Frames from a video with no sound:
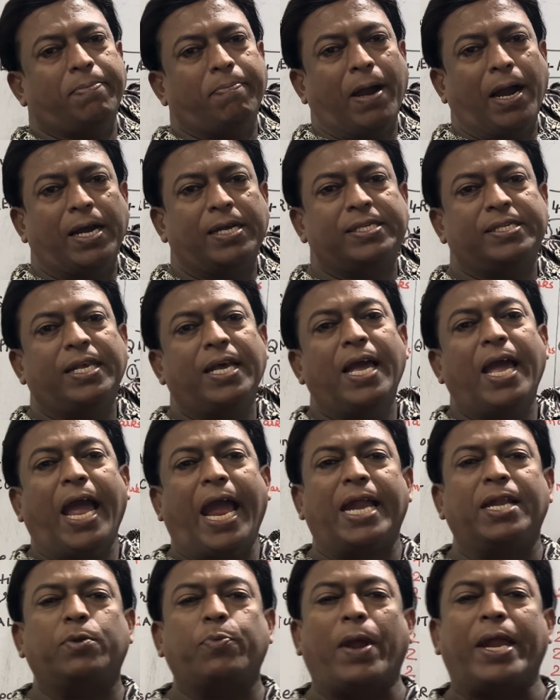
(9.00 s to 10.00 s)
marks
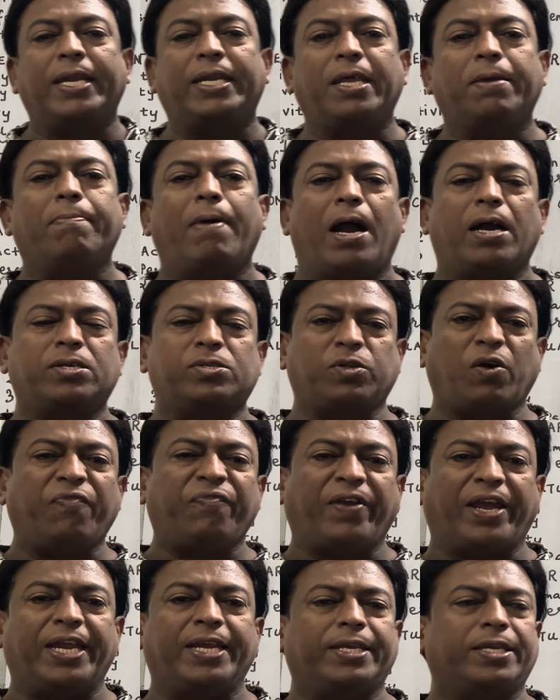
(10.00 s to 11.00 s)
and 20 marks
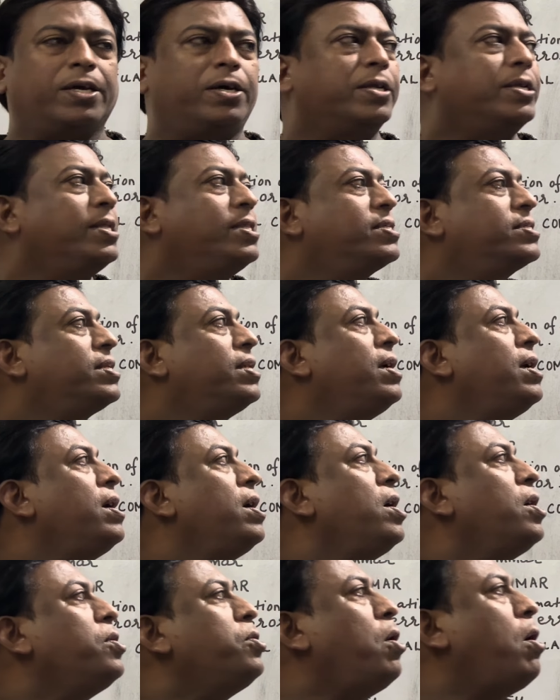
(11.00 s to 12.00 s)
of internals.
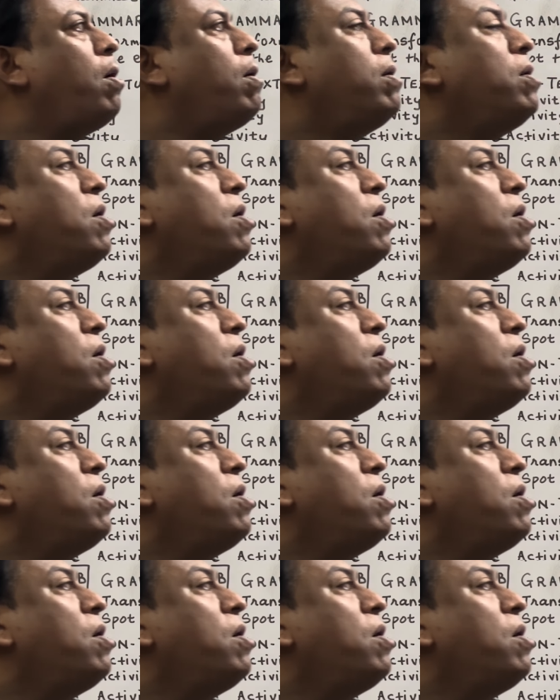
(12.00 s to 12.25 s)
Your